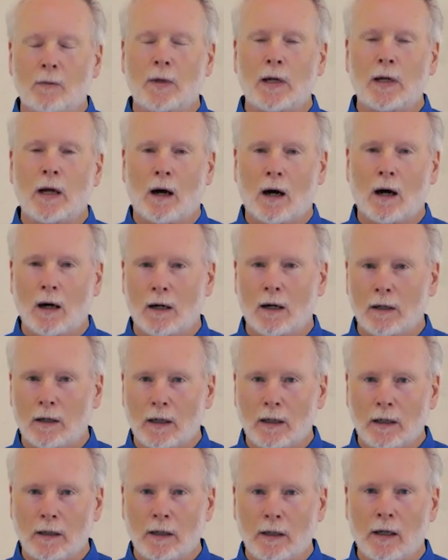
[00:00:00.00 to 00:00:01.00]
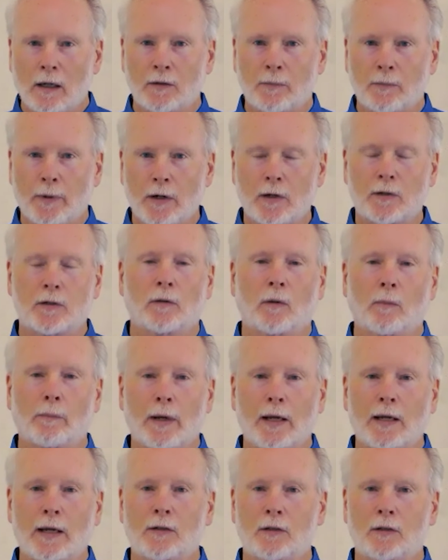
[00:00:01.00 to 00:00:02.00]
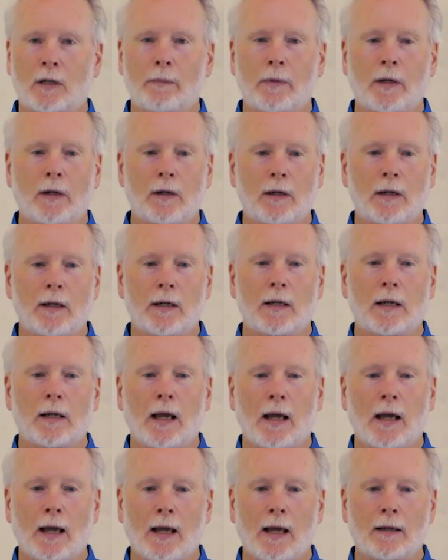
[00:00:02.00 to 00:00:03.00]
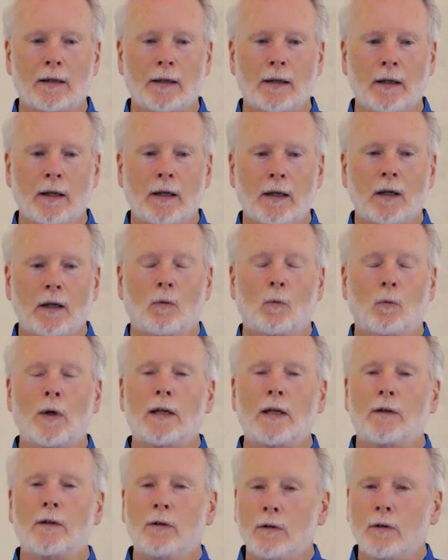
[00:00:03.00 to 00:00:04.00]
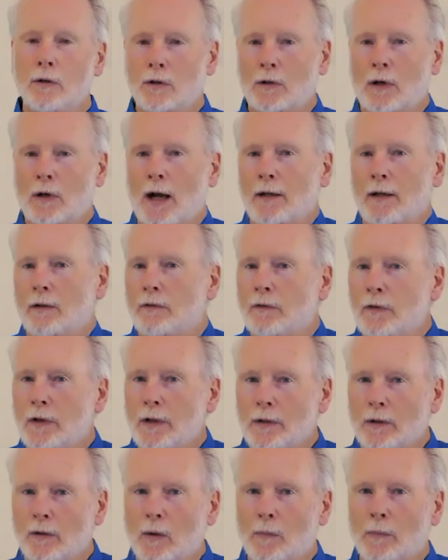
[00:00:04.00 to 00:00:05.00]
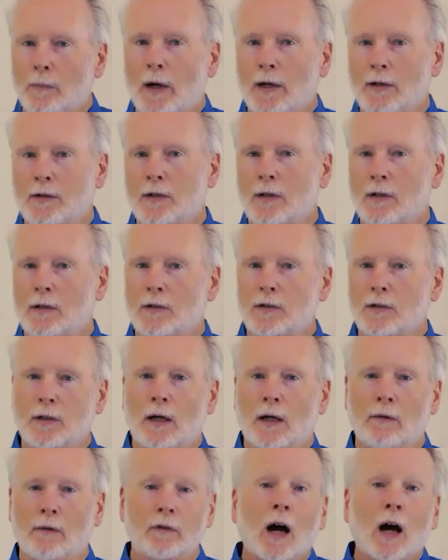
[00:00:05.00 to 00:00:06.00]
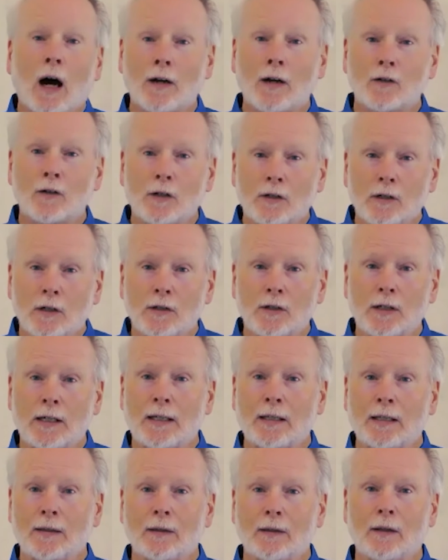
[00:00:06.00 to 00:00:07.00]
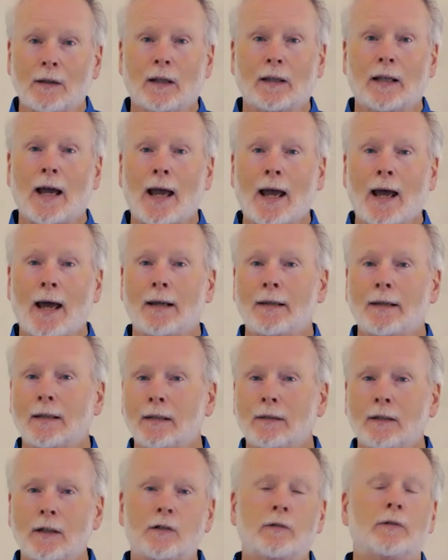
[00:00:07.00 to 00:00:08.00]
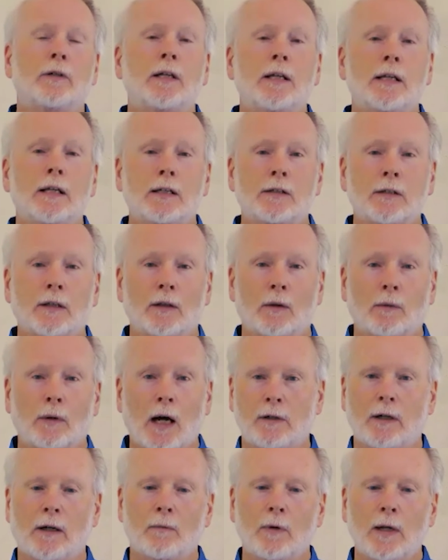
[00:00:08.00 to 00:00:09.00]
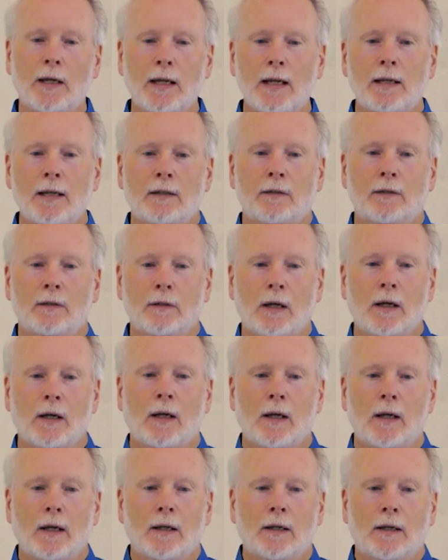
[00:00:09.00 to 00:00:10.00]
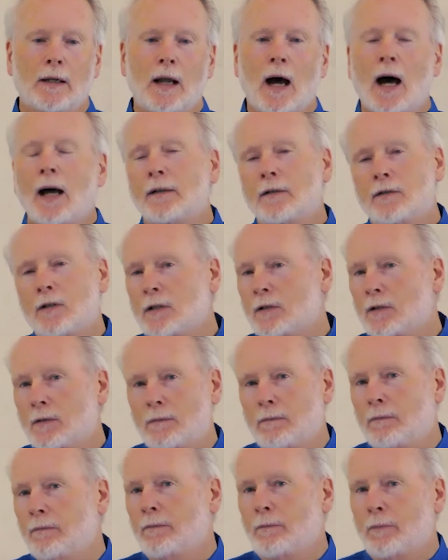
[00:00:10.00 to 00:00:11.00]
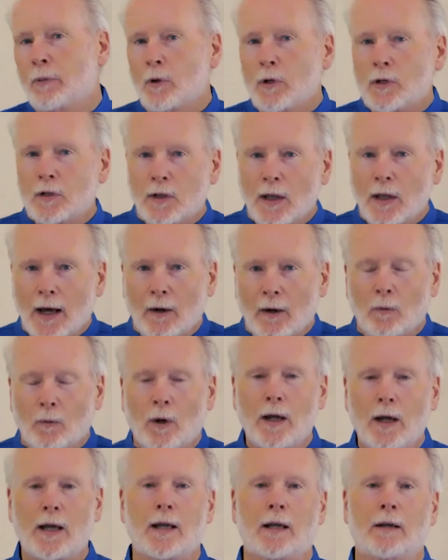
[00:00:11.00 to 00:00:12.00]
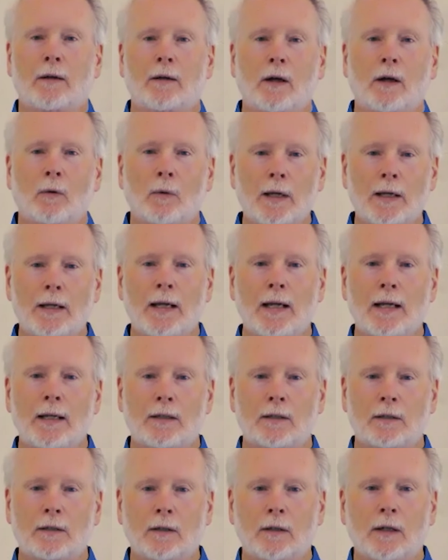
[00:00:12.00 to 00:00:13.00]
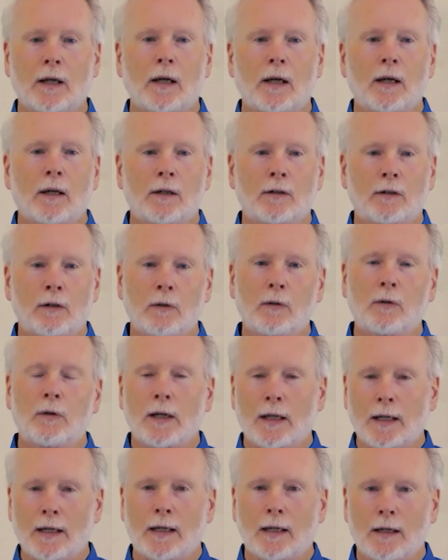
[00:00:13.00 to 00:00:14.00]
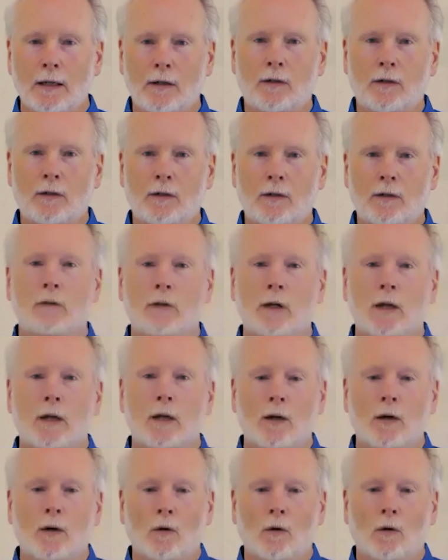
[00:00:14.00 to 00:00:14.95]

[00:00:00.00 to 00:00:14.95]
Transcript: We are a spiritual-based community, and we do try to feel the presence of consciousness in the land, in the trees, in the rock. And we need to not just push that away. We need to tune into